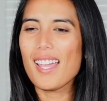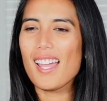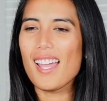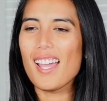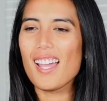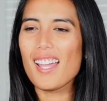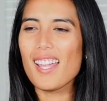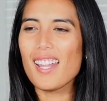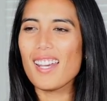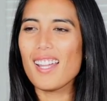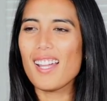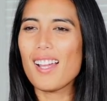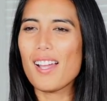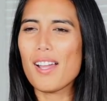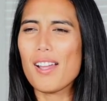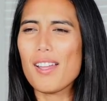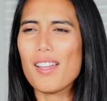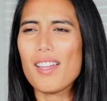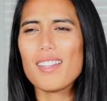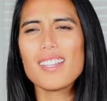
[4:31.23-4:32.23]
And
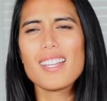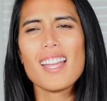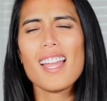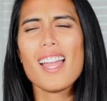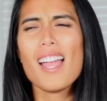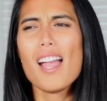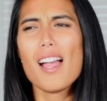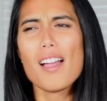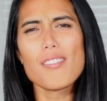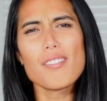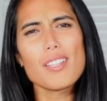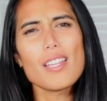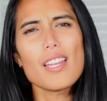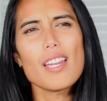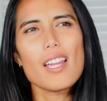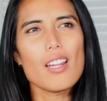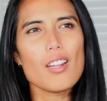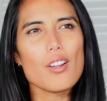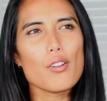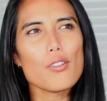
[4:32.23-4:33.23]
I feel
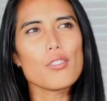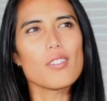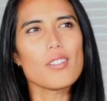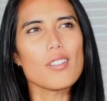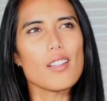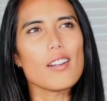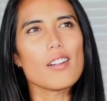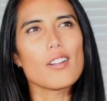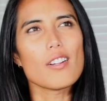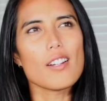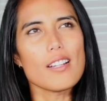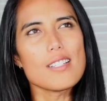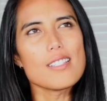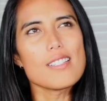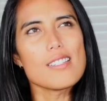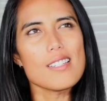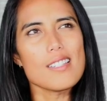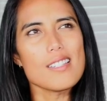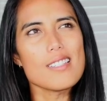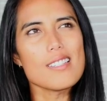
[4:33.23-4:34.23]
like I go through a lot of
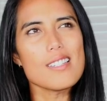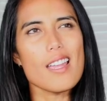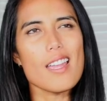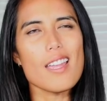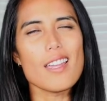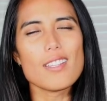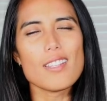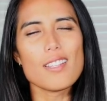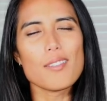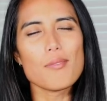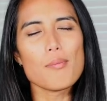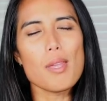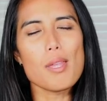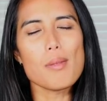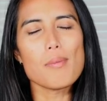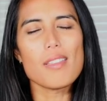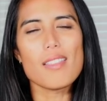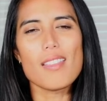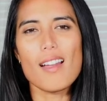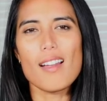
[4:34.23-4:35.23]
crises, and
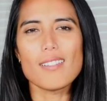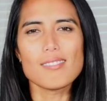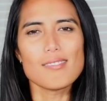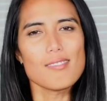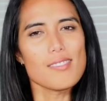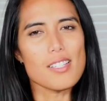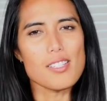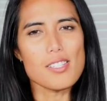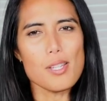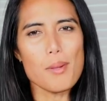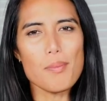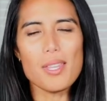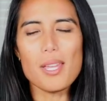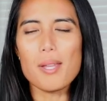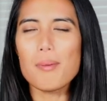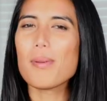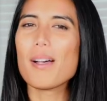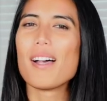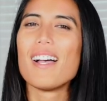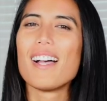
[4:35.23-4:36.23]
maybe that says
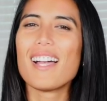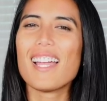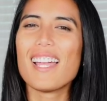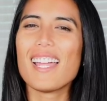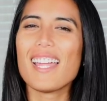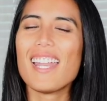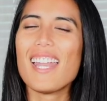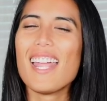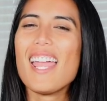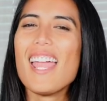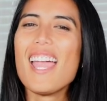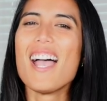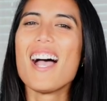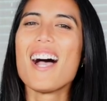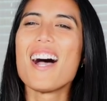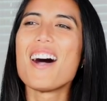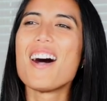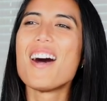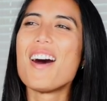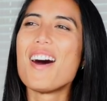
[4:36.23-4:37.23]
something, but
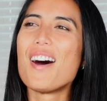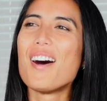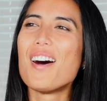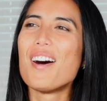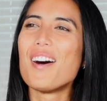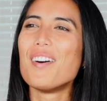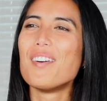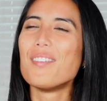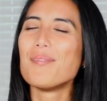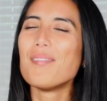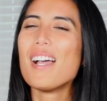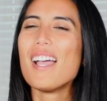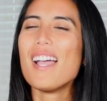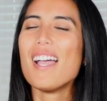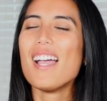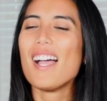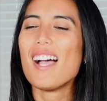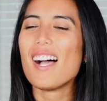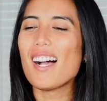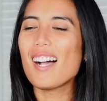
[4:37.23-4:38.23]

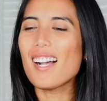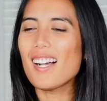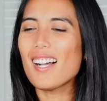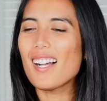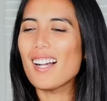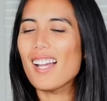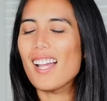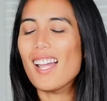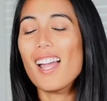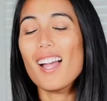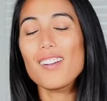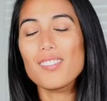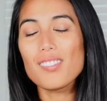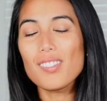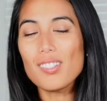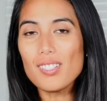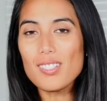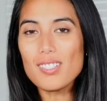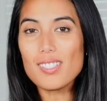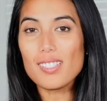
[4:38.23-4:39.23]
I have
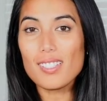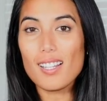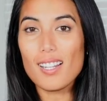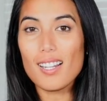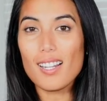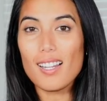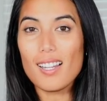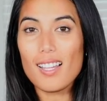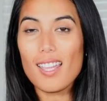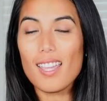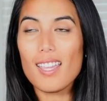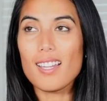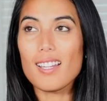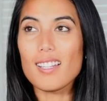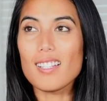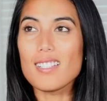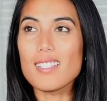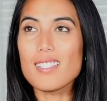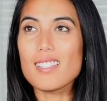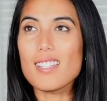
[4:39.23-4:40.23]
learned a lot,
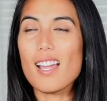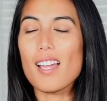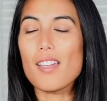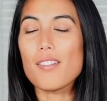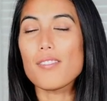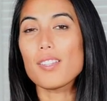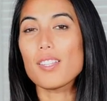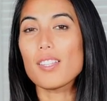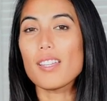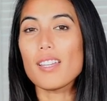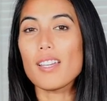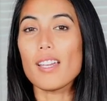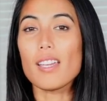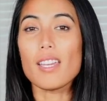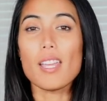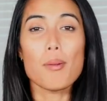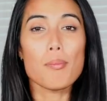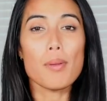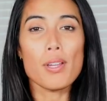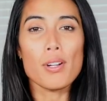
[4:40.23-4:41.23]
and I feel like I
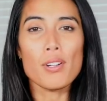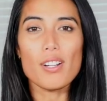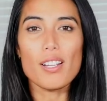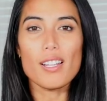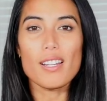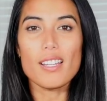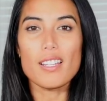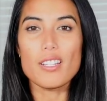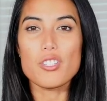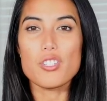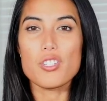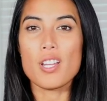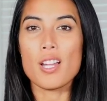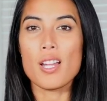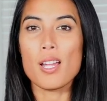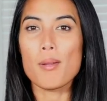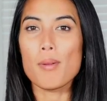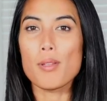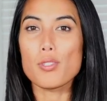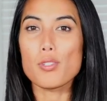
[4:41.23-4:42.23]
get better at it each
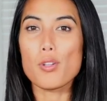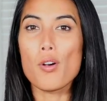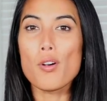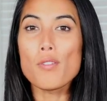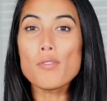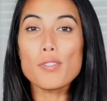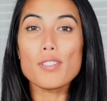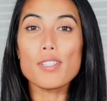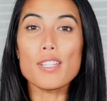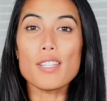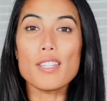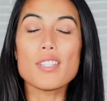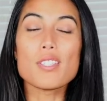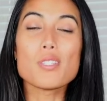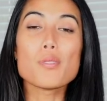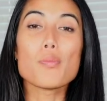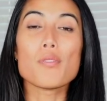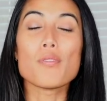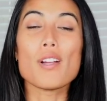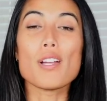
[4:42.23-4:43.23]
time. And so hopefully
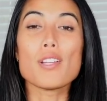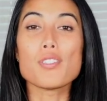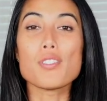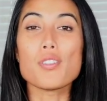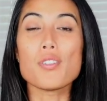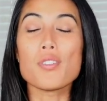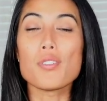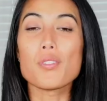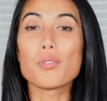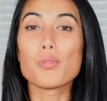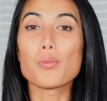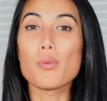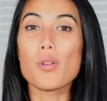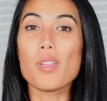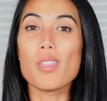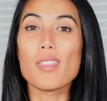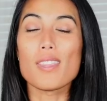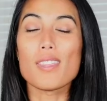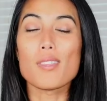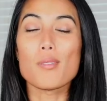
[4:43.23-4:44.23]
this provides you
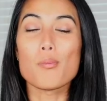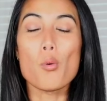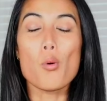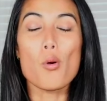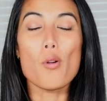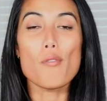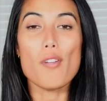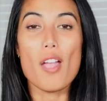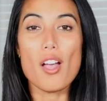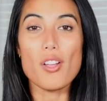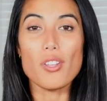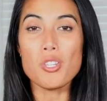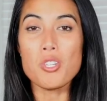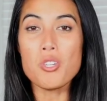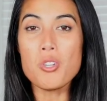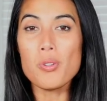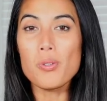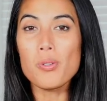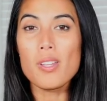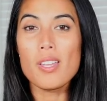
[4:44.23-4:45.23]
with more
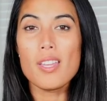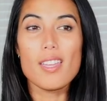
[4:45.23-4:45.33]
value